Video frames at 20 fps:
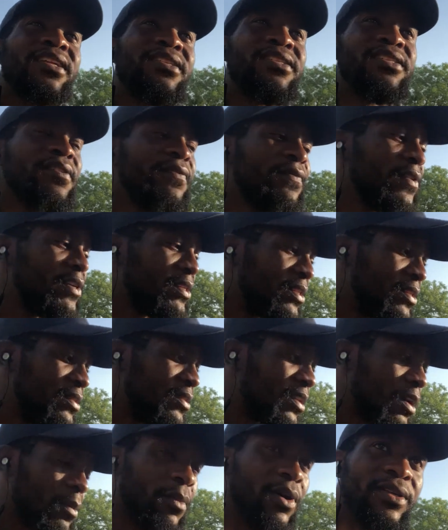difference in
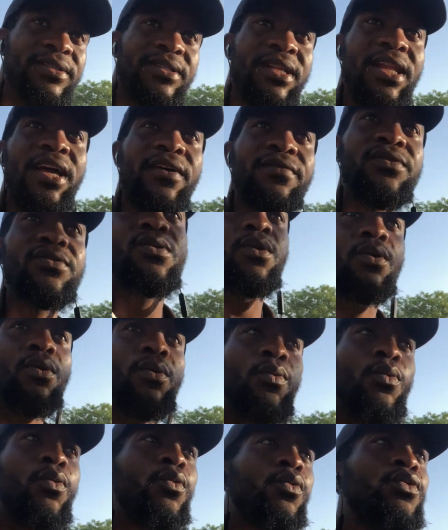someone's life.
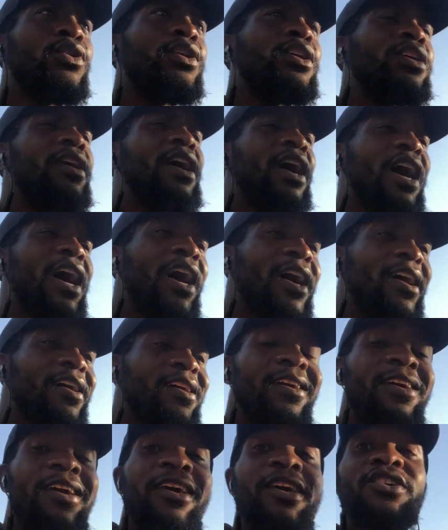So yeah,
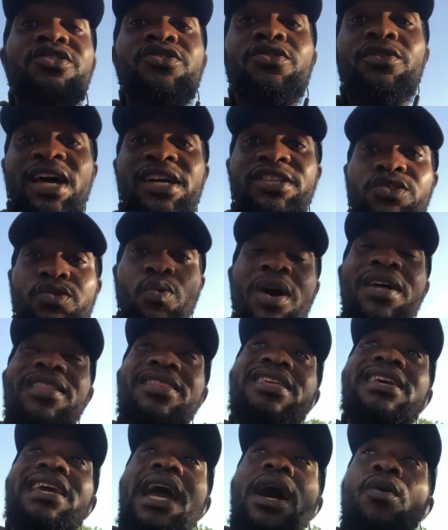so that's one
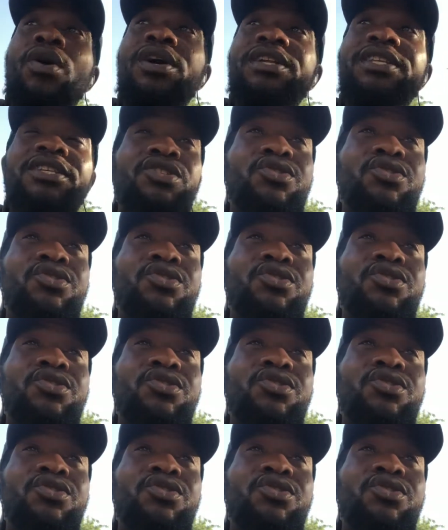thing I wanted